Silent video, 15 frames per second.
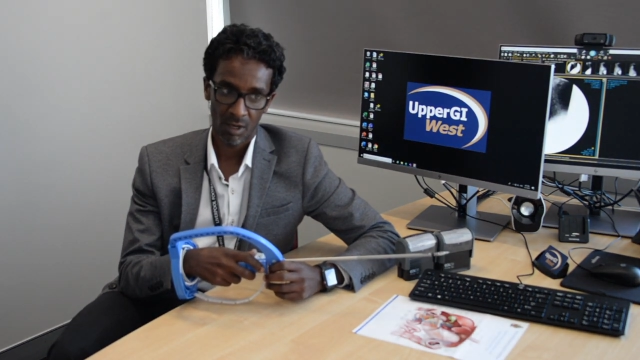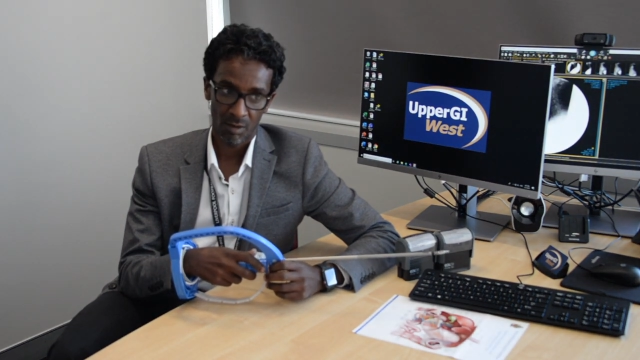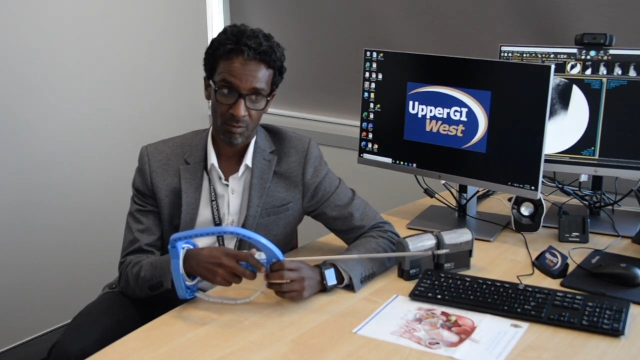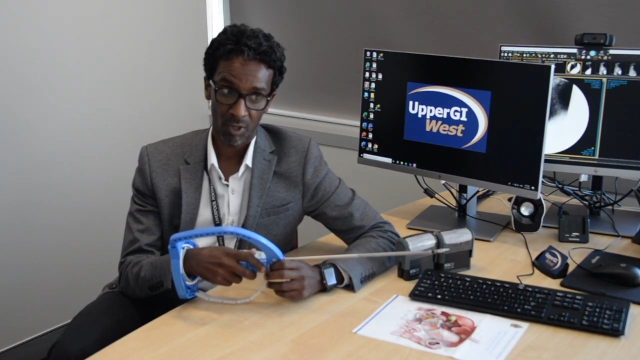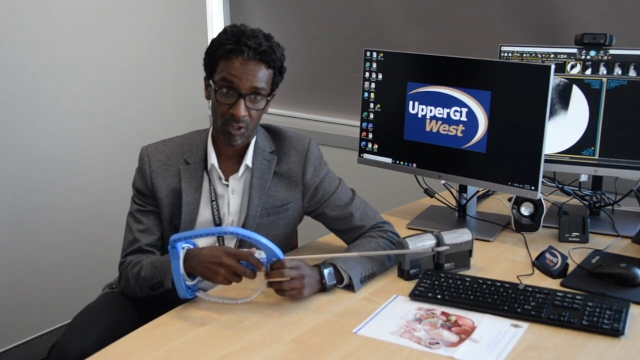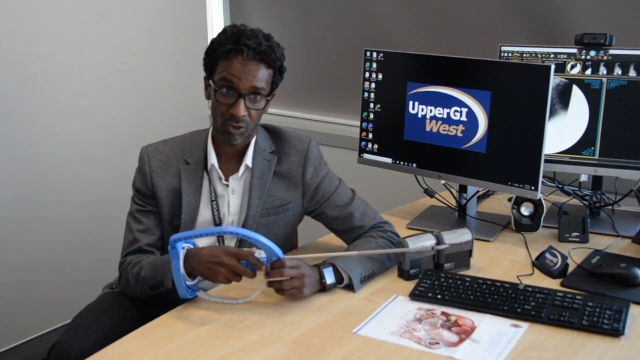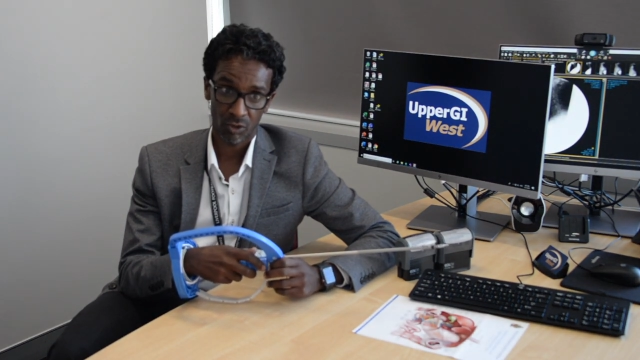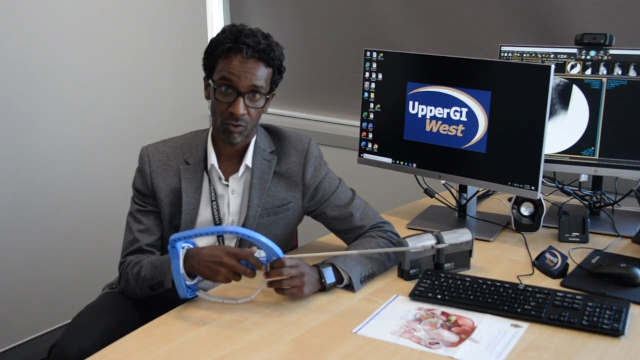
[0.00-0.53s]

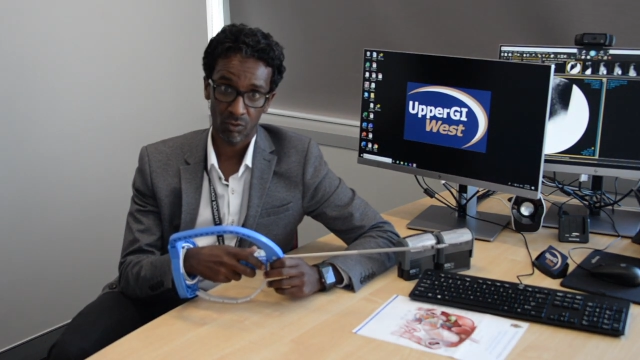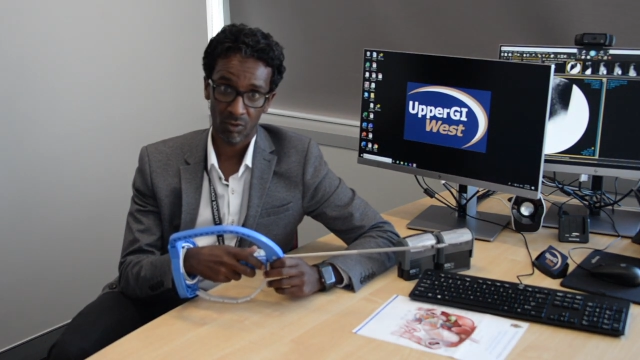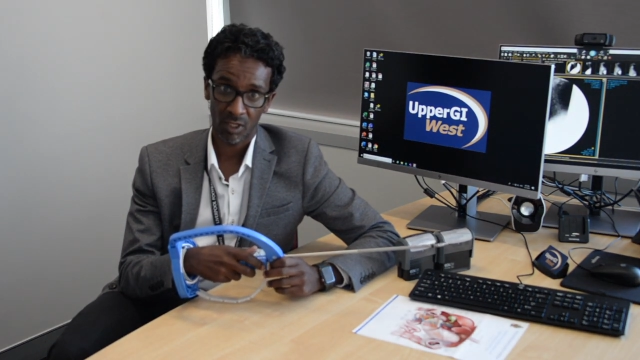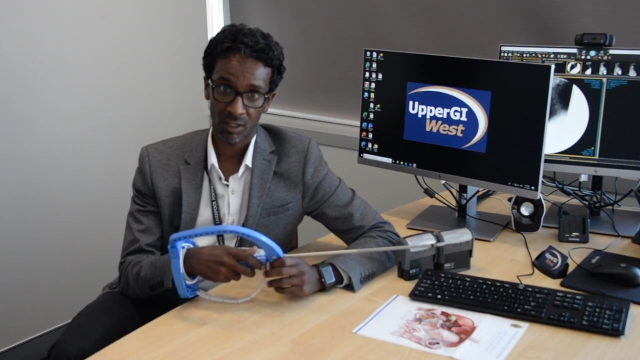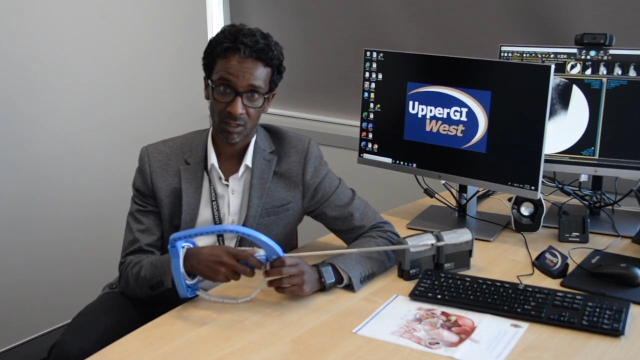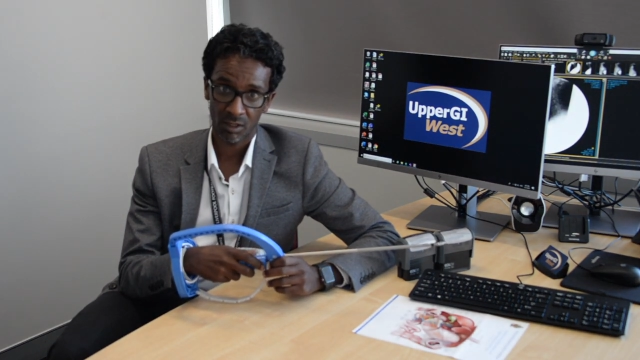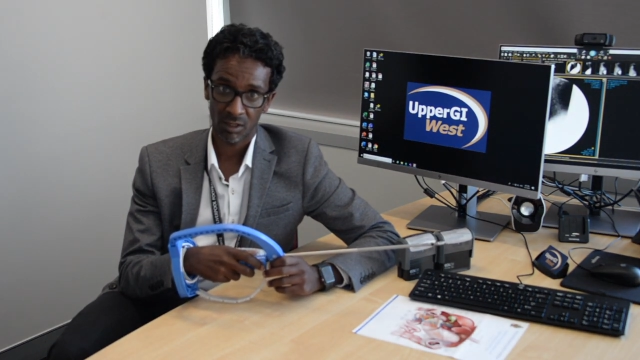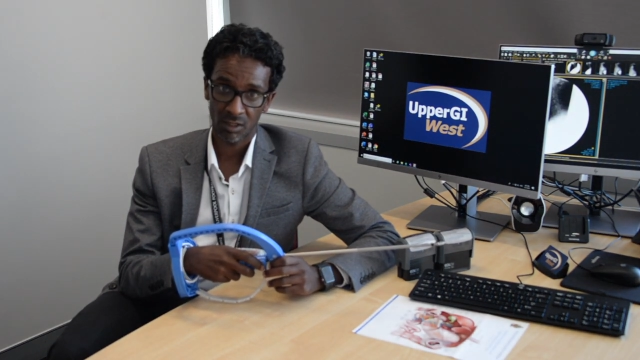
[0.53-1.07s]
managed to do that
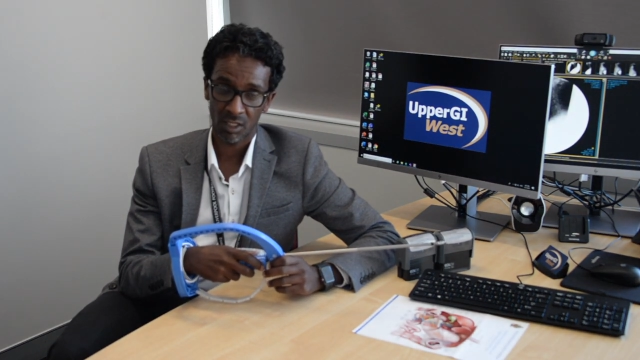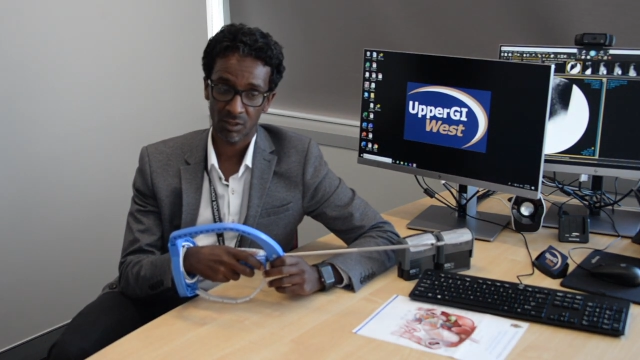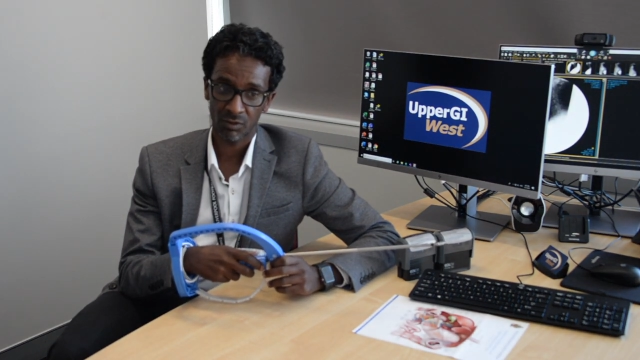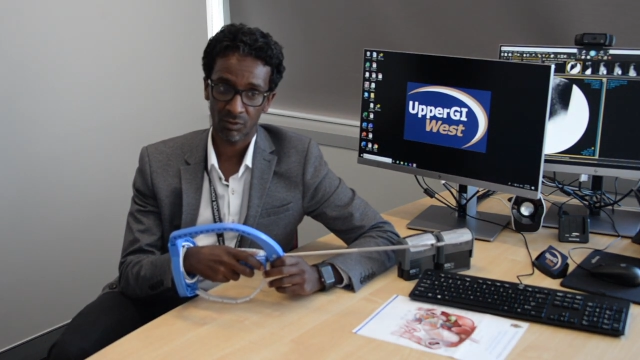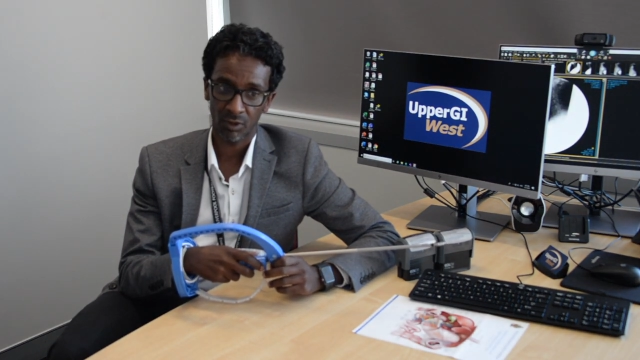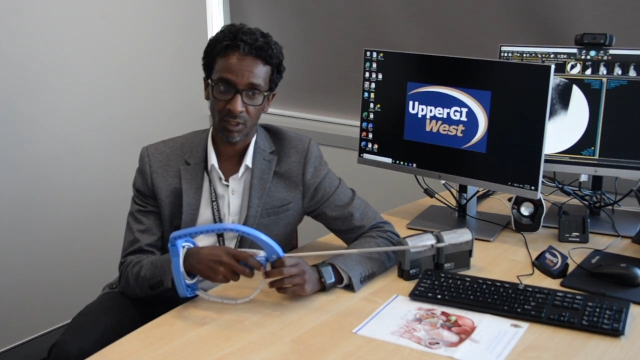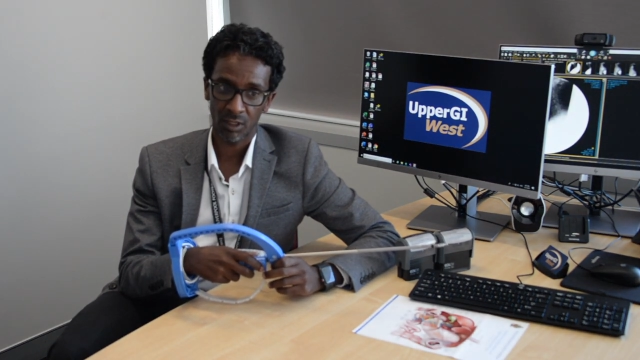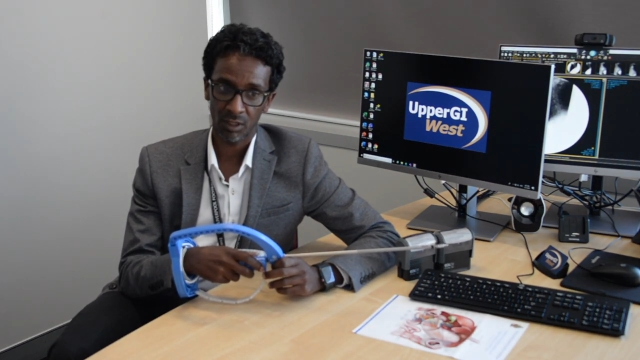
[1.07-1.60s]

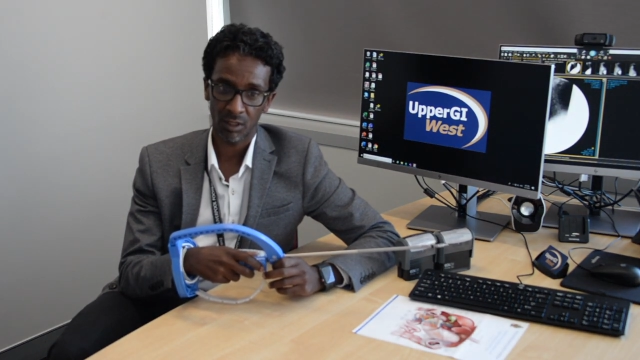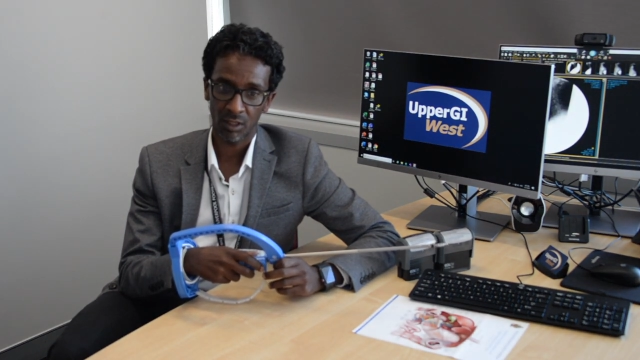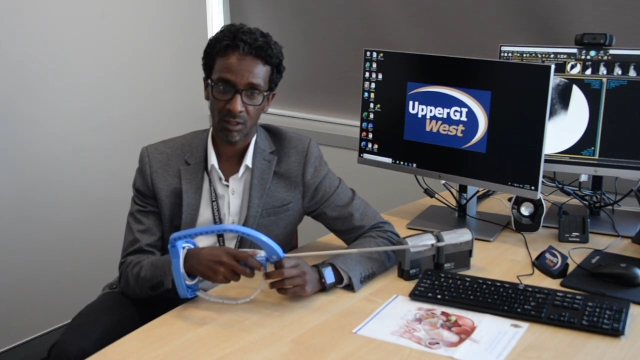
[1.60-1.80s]
successfully